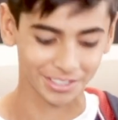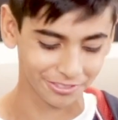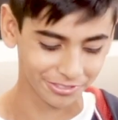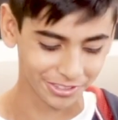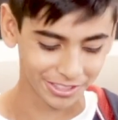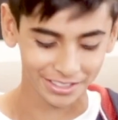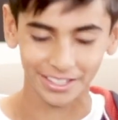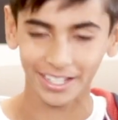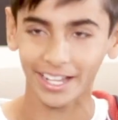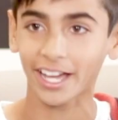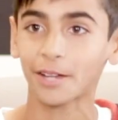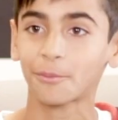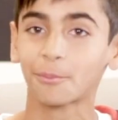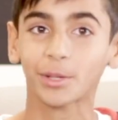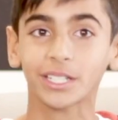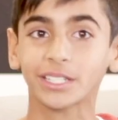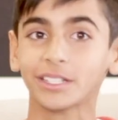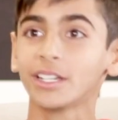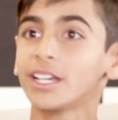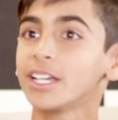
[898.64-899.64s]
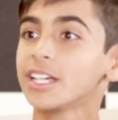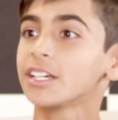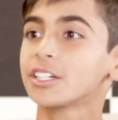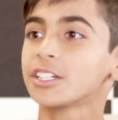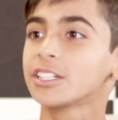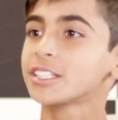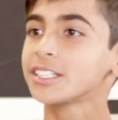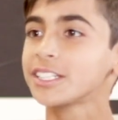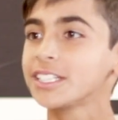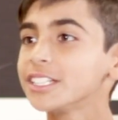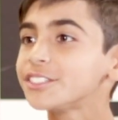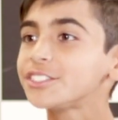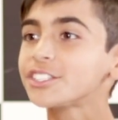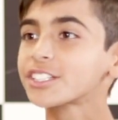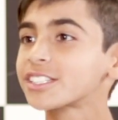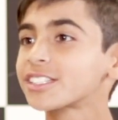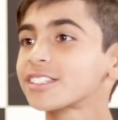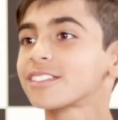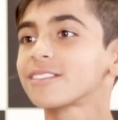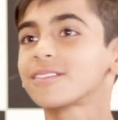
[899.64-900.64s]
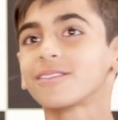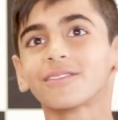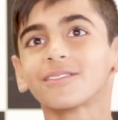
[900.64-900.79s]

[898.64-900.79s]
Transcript: stuff like that. But he just